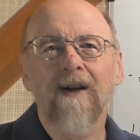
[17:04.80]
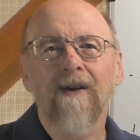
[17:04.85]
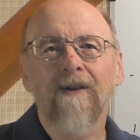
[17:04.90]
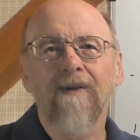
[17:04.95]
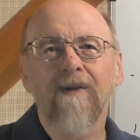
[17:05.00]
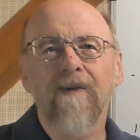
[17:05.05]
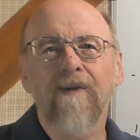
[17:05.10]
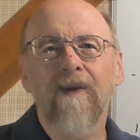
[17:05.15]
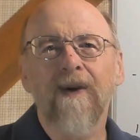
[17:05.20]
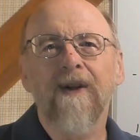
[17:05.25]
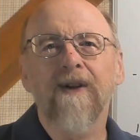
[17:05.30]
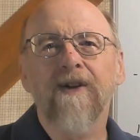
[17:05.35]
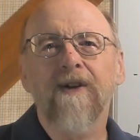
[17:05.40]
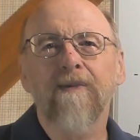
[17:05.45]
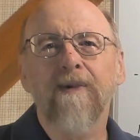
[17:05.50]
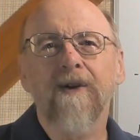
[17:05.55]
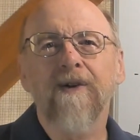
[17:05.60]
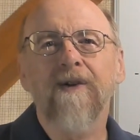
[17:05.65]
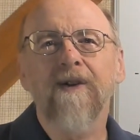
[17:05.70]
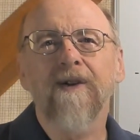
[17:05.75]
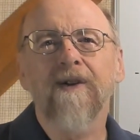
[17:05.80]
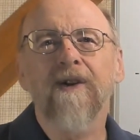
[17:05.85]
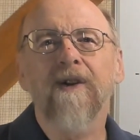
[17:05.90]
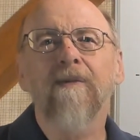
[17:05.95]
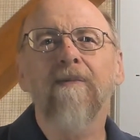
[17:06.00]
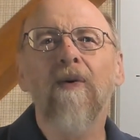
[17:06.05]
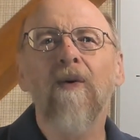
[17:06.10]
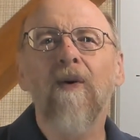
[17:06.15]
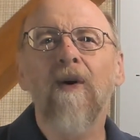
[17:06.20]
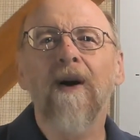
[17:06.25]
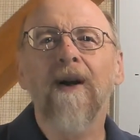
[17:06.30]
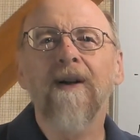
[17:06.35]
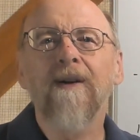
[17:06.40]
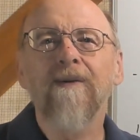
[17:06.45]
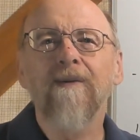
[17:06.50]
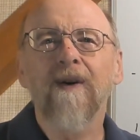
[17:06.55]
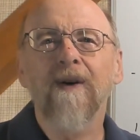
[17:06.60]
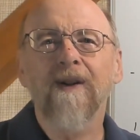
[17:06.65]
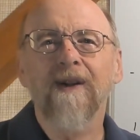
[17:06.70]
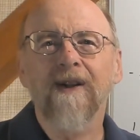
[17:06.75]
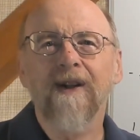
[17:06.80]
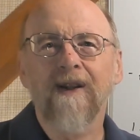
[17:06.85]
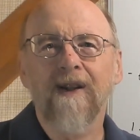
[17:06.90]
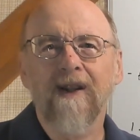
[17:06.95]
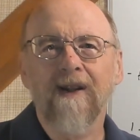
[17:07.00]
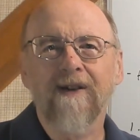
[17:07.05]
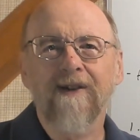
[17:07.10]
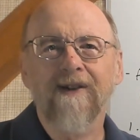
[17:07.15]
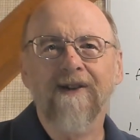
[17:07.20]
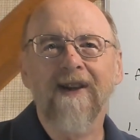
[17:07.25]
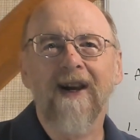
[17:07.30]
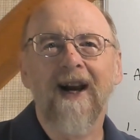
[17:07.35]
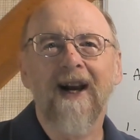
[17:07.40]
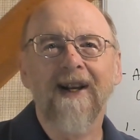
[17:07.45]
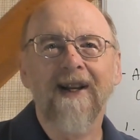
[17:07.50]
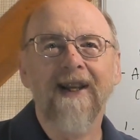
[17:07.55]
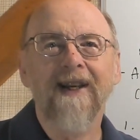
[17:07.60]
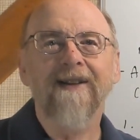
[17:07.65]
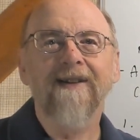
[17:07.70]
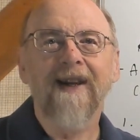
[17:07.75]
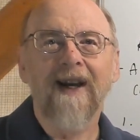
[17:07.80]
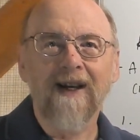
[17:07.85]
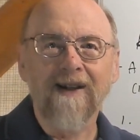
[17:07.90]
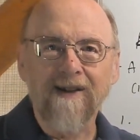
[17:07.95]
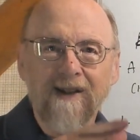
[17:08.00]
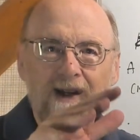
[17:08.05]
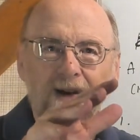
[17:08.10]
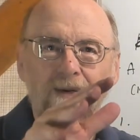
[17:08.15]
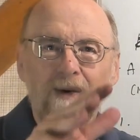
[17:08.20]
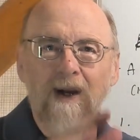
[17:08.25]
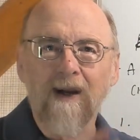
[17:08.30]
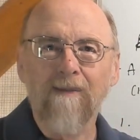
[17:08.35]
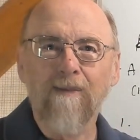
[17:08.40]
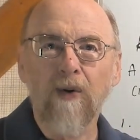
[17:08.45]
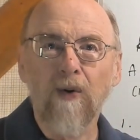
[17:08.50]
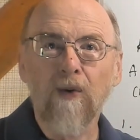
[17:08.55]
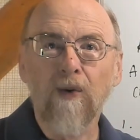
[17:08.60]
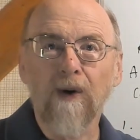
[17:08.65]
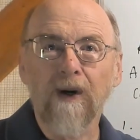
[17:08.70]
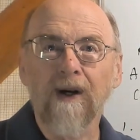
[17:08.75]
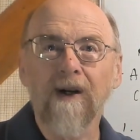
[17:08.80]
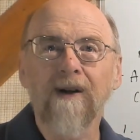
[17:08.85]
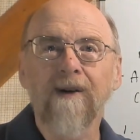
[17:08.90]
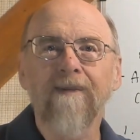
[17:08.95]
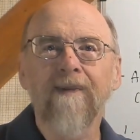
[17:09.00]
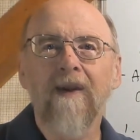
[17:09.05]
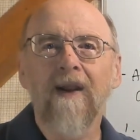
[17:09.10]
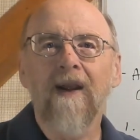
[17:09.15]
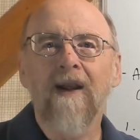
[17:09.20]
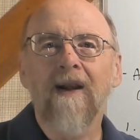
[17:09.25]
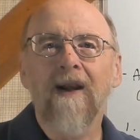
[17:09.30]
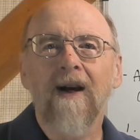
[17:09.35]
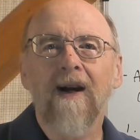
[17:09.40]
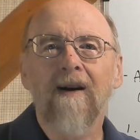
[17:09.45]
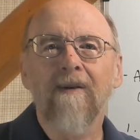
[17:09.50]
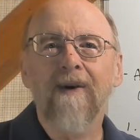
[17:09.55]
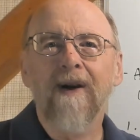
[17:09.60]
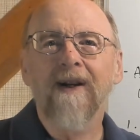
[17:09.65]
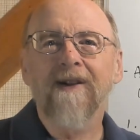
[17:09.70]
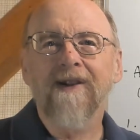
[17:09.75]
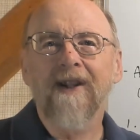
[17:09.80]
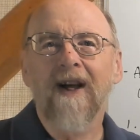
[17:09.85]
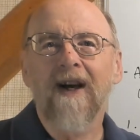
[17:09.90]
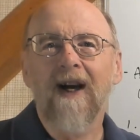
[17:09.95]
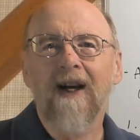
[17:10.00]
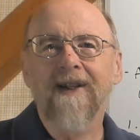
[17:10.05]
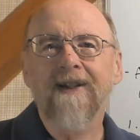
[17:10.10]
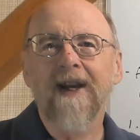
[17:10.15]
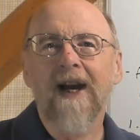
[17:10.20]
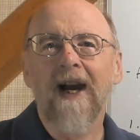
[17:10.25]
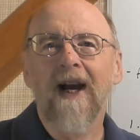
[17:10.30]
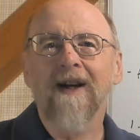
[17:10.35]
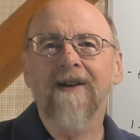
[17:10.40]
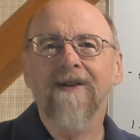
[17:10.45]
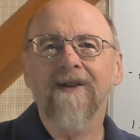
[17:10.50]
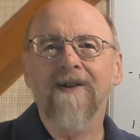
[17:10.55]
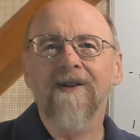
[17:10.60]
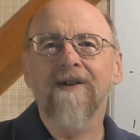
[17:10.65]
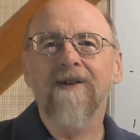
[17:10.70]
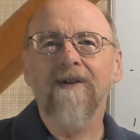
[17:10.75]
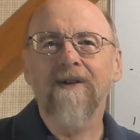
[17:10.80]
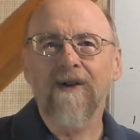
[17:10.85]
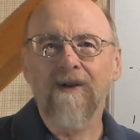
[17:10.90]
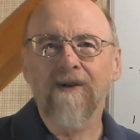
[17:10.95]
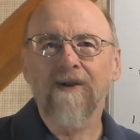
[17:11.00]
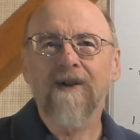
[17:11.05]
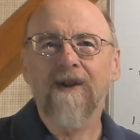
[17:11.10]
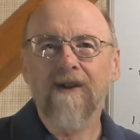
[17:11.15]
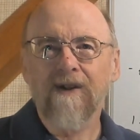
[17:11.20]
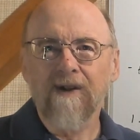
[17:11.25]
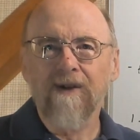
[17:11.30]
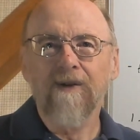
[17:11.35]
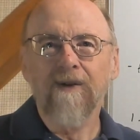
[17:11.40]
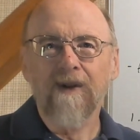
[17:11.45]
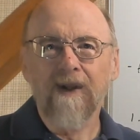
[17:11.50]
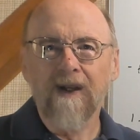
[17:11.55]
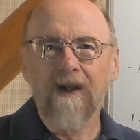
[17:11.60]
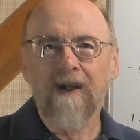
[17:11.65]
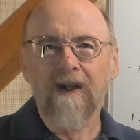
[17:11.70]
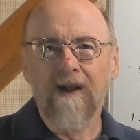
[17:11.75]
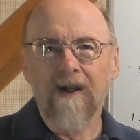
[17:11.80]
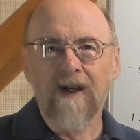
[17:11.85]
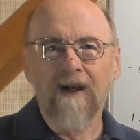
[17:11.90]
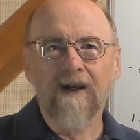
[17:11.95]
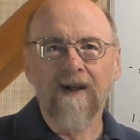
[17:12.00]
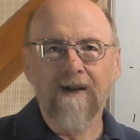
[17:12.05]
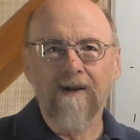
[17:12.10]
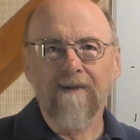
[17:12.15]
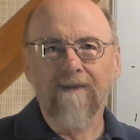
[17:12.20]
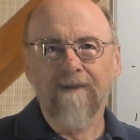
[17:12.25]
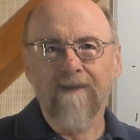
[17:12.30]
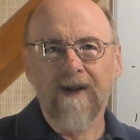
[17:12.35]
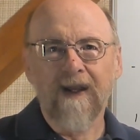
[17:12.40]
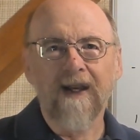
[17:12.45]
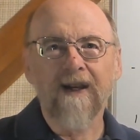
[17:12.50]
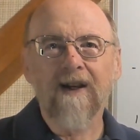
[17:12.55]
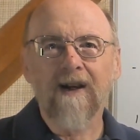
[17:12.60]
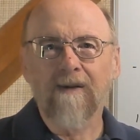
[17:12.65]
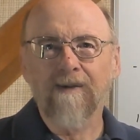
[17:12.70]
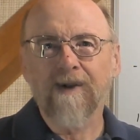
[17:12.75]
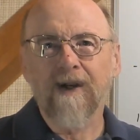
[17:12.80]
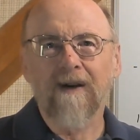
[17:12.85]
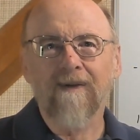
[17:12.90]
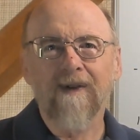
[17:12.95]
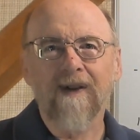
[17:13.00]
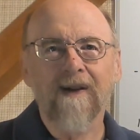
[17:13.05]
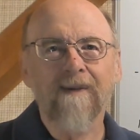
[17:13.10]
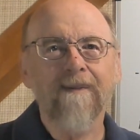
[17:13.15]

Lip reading: redistribution to the point where the society is actually quite poor because the high taxes used to do the income shuffling.